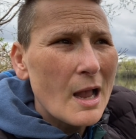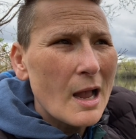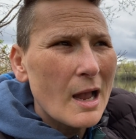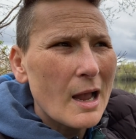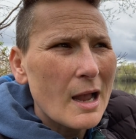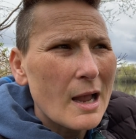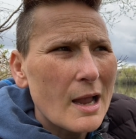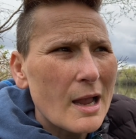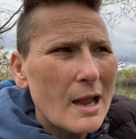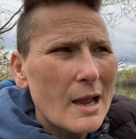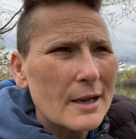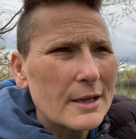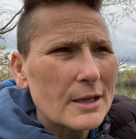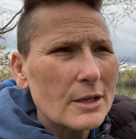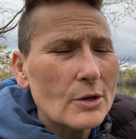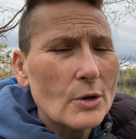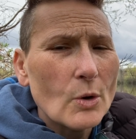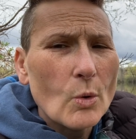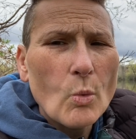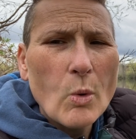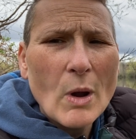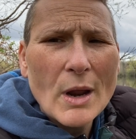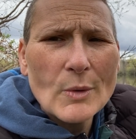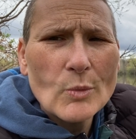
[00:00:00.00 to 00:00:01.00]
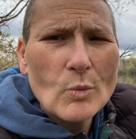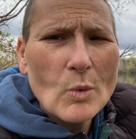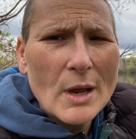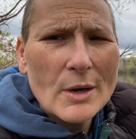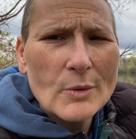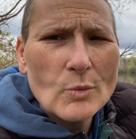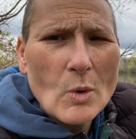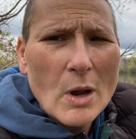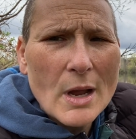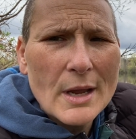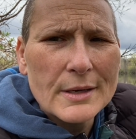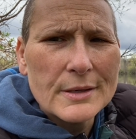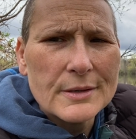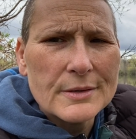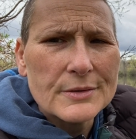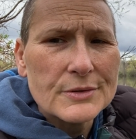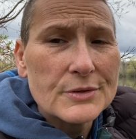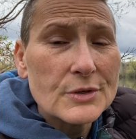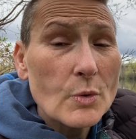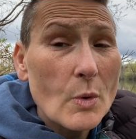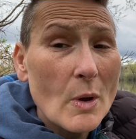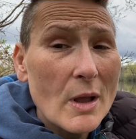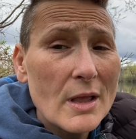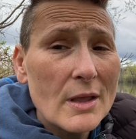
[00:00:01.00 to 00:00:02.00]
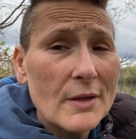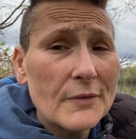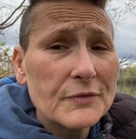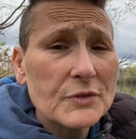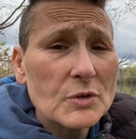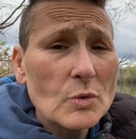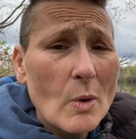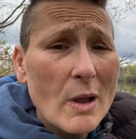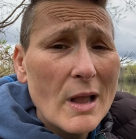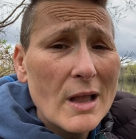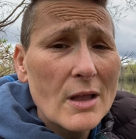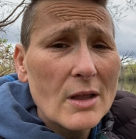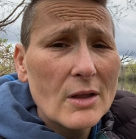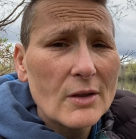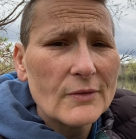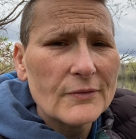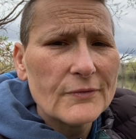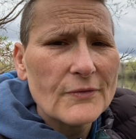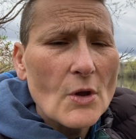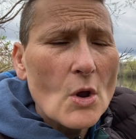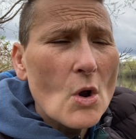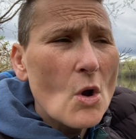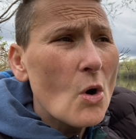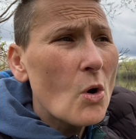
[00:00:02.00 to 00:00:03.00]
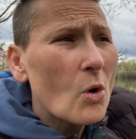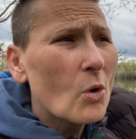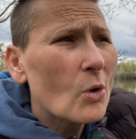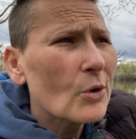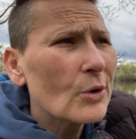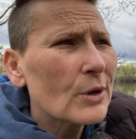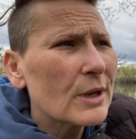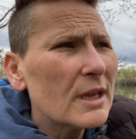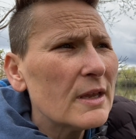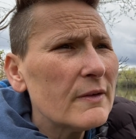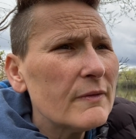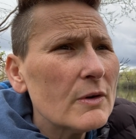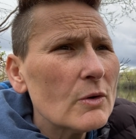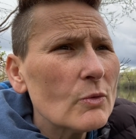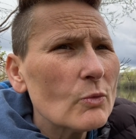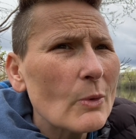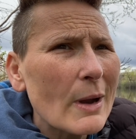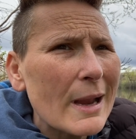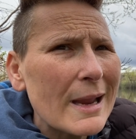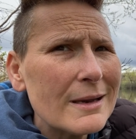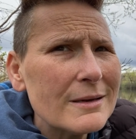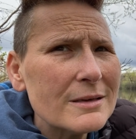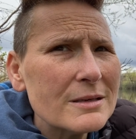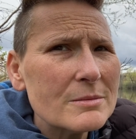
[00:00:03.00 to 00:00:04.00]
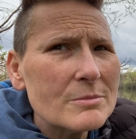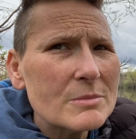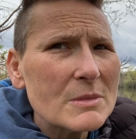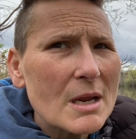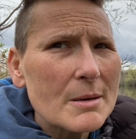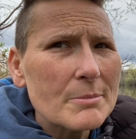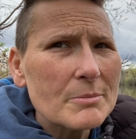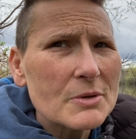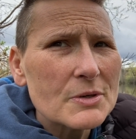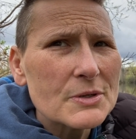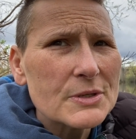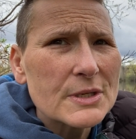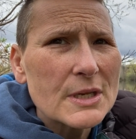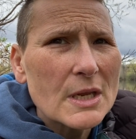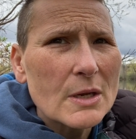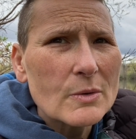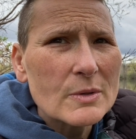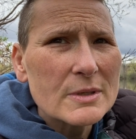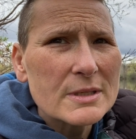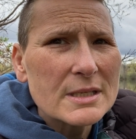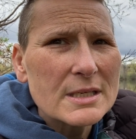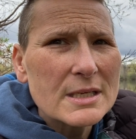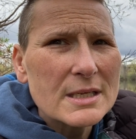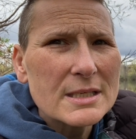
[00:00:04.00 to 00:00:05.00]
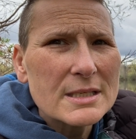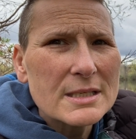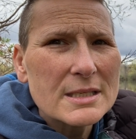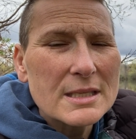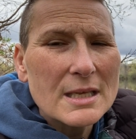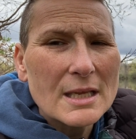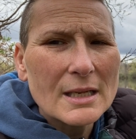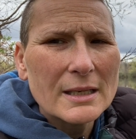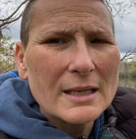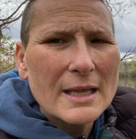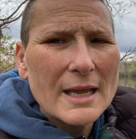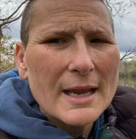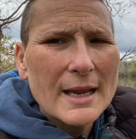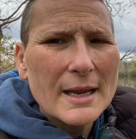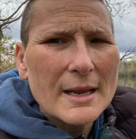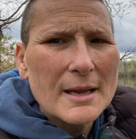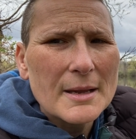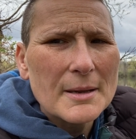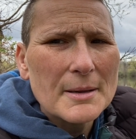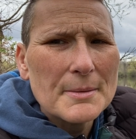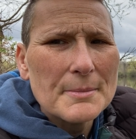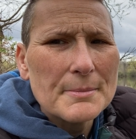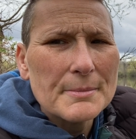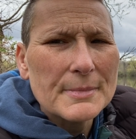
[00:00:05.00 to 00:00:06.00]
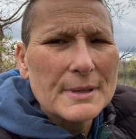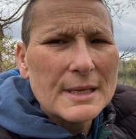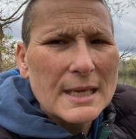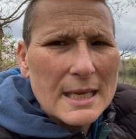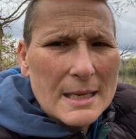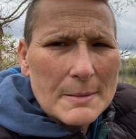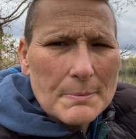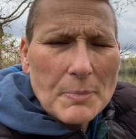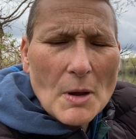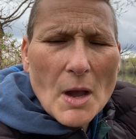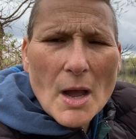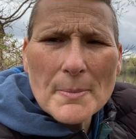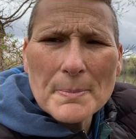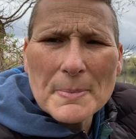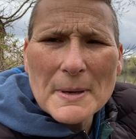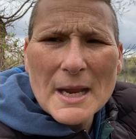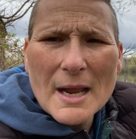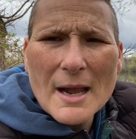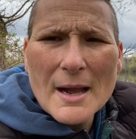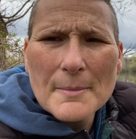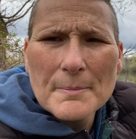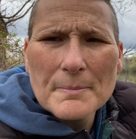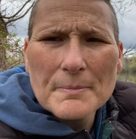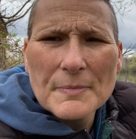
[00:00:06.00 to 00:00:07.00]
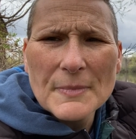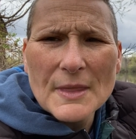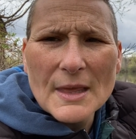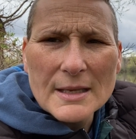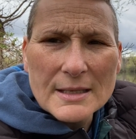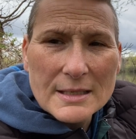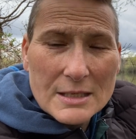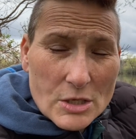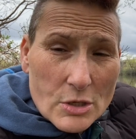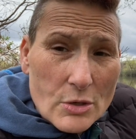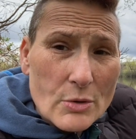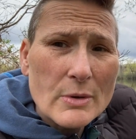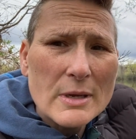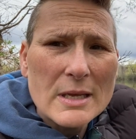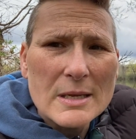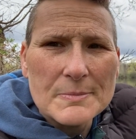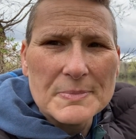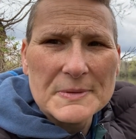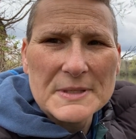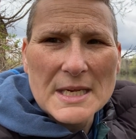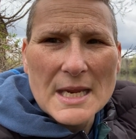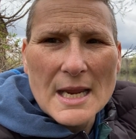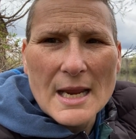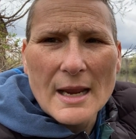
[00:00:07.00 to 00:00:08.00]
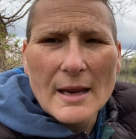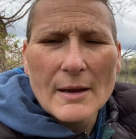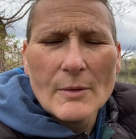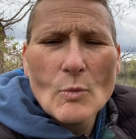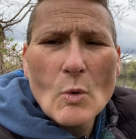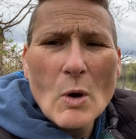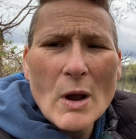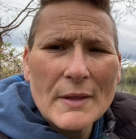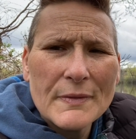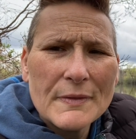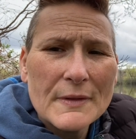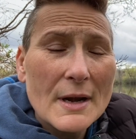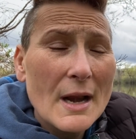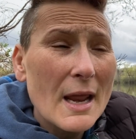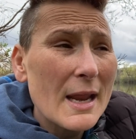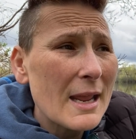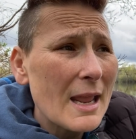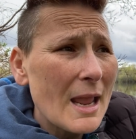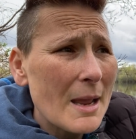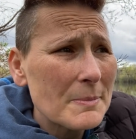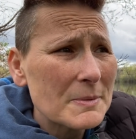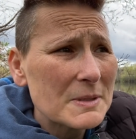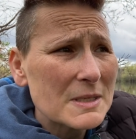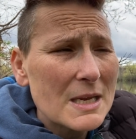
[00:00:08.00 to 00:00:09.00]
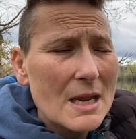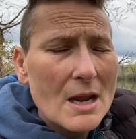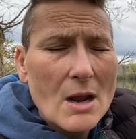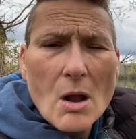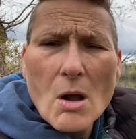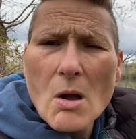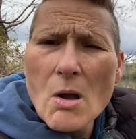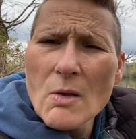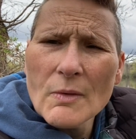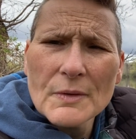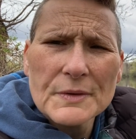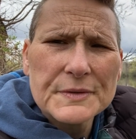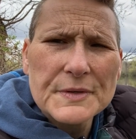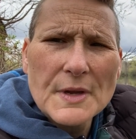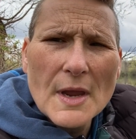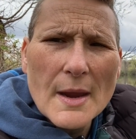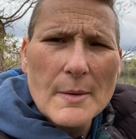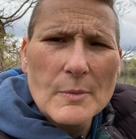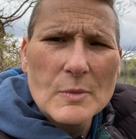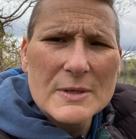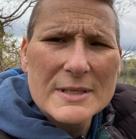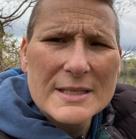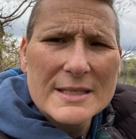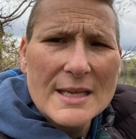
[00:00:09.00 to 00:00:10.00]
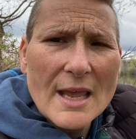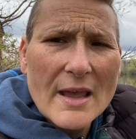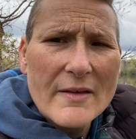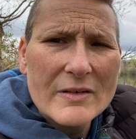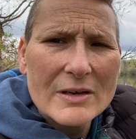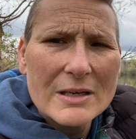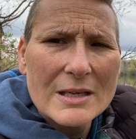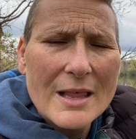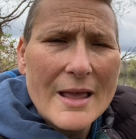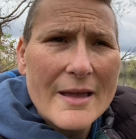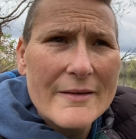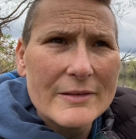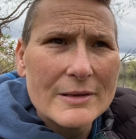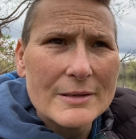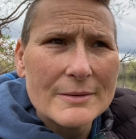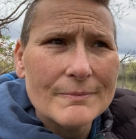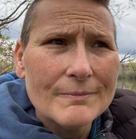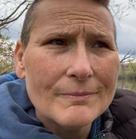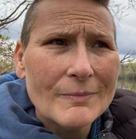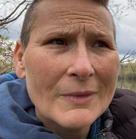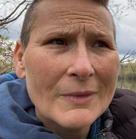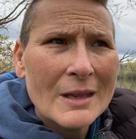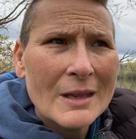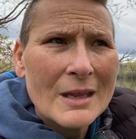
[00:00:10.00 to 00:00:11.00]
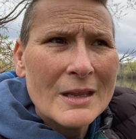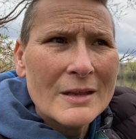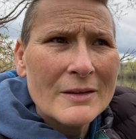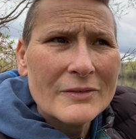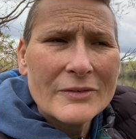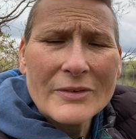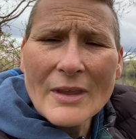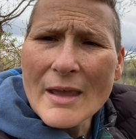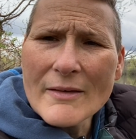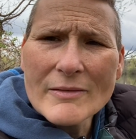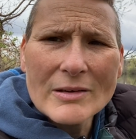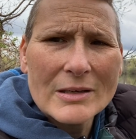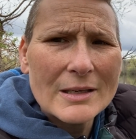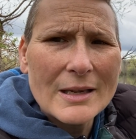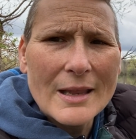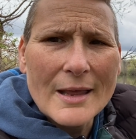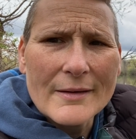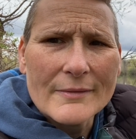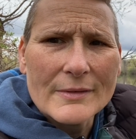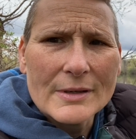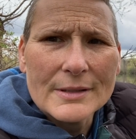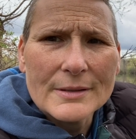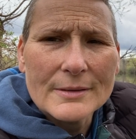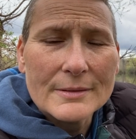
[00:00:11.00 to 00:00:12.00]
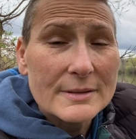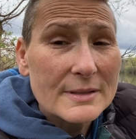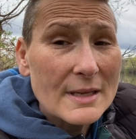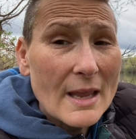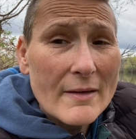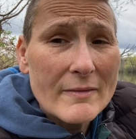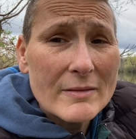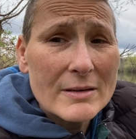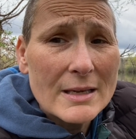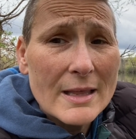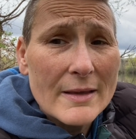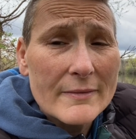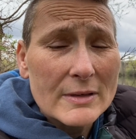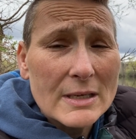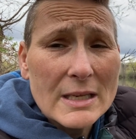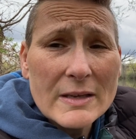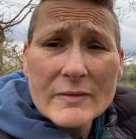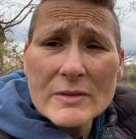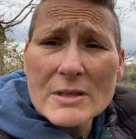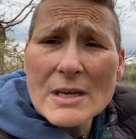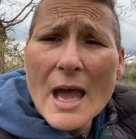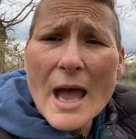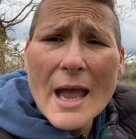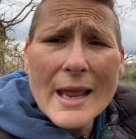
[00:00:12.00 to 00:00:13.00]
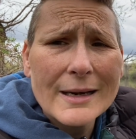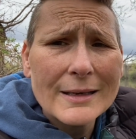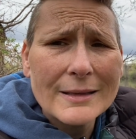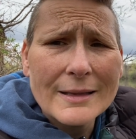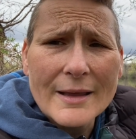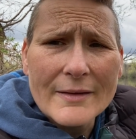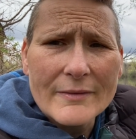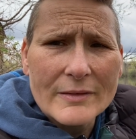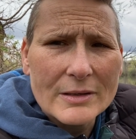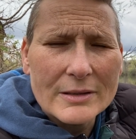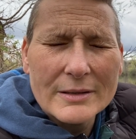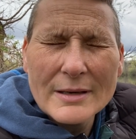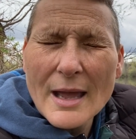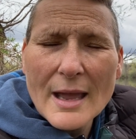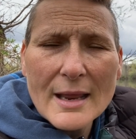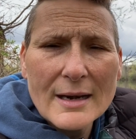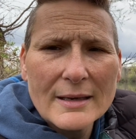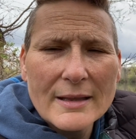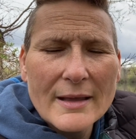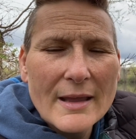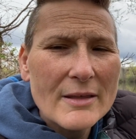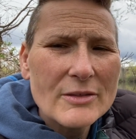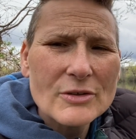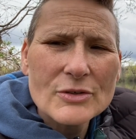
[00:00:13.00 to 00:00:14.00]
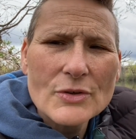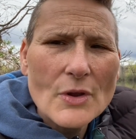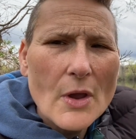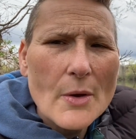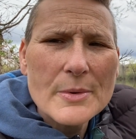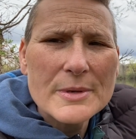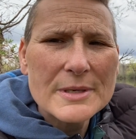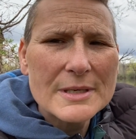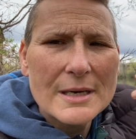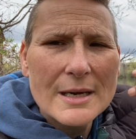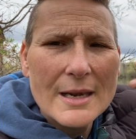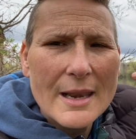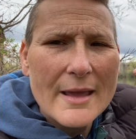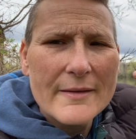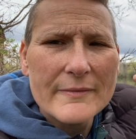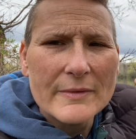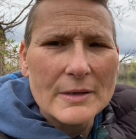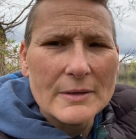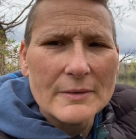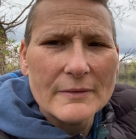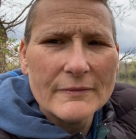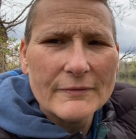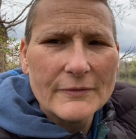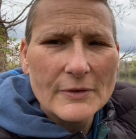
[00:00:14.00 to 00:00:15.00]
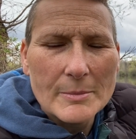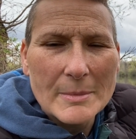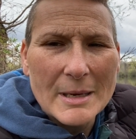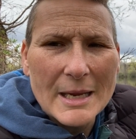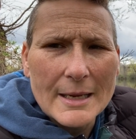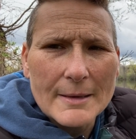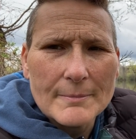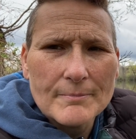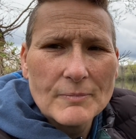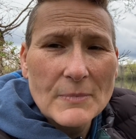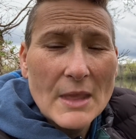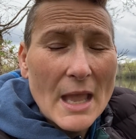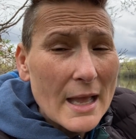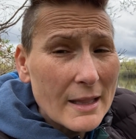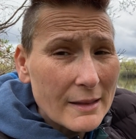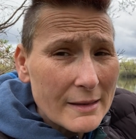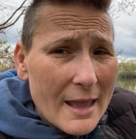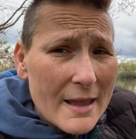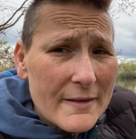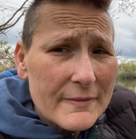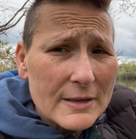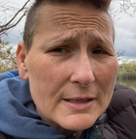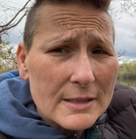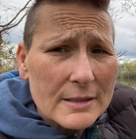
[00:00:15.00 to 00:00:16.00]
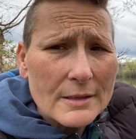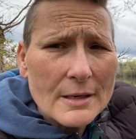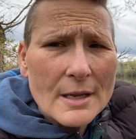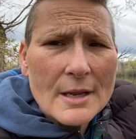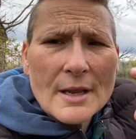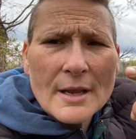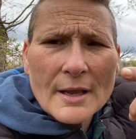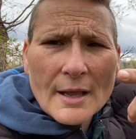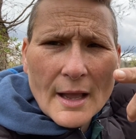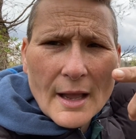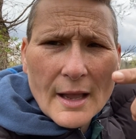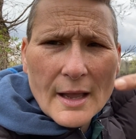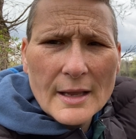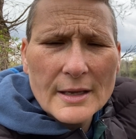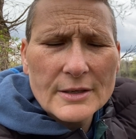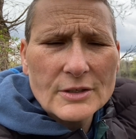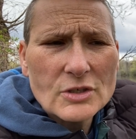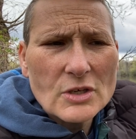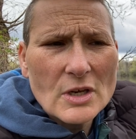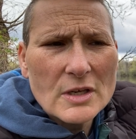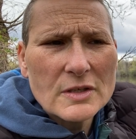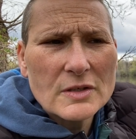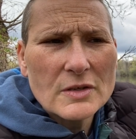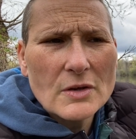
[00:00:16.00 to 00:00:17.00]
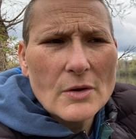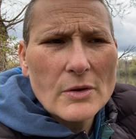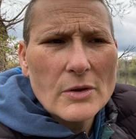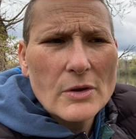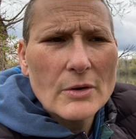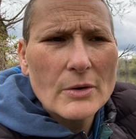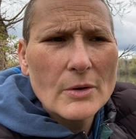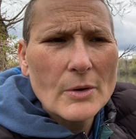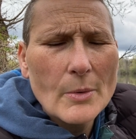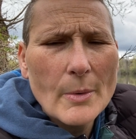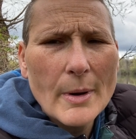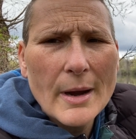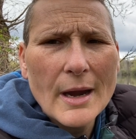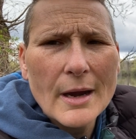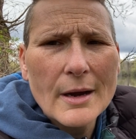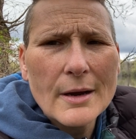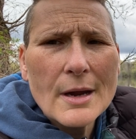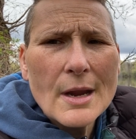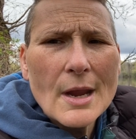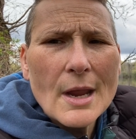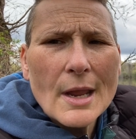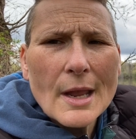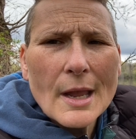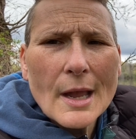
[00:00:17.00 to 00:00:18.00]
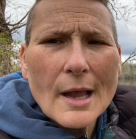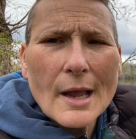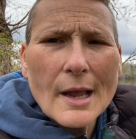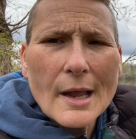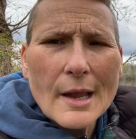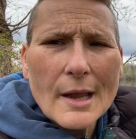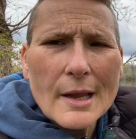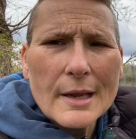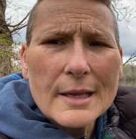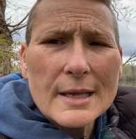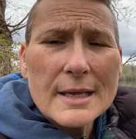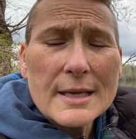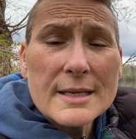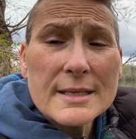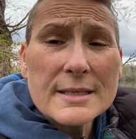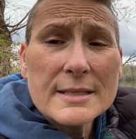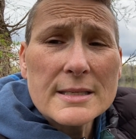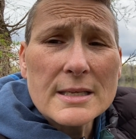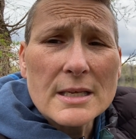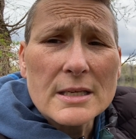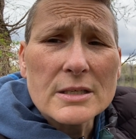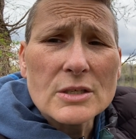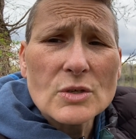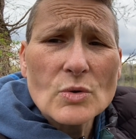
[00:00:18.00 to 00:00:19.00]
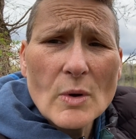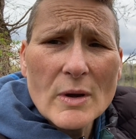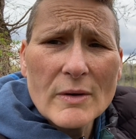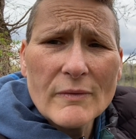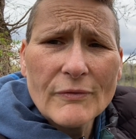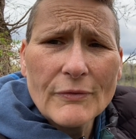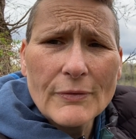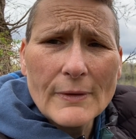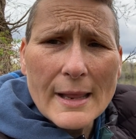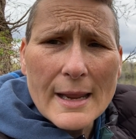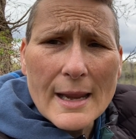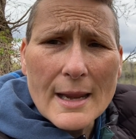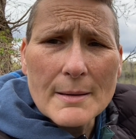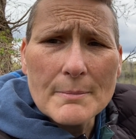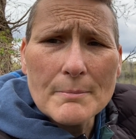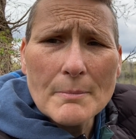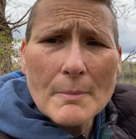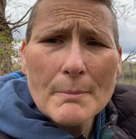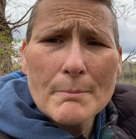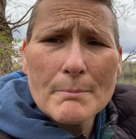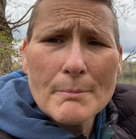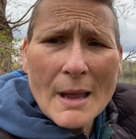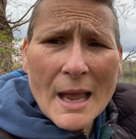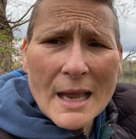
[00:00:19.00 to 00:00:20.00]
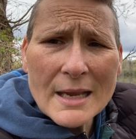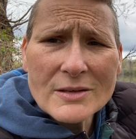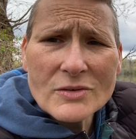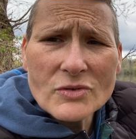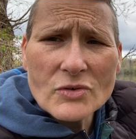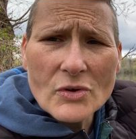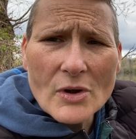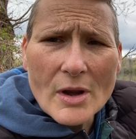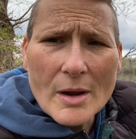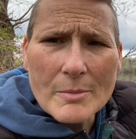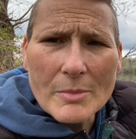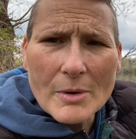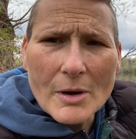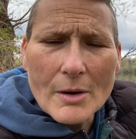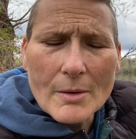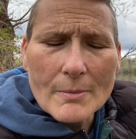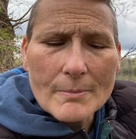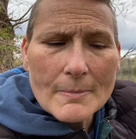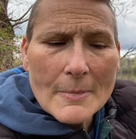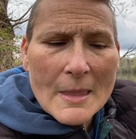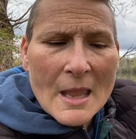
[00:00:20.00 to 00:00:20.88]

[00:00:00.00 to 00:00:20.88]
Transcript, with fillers: Uh, you know, 111, 12, 12. 12 or even random number sequences that like keep popping up that you keep seeing. One that I kept seeing all the time was 711, 711, 711, even 911. 9, eh, there's always an 11 for me. 11, uh, just so you're aware, uh, is the twin flame master number.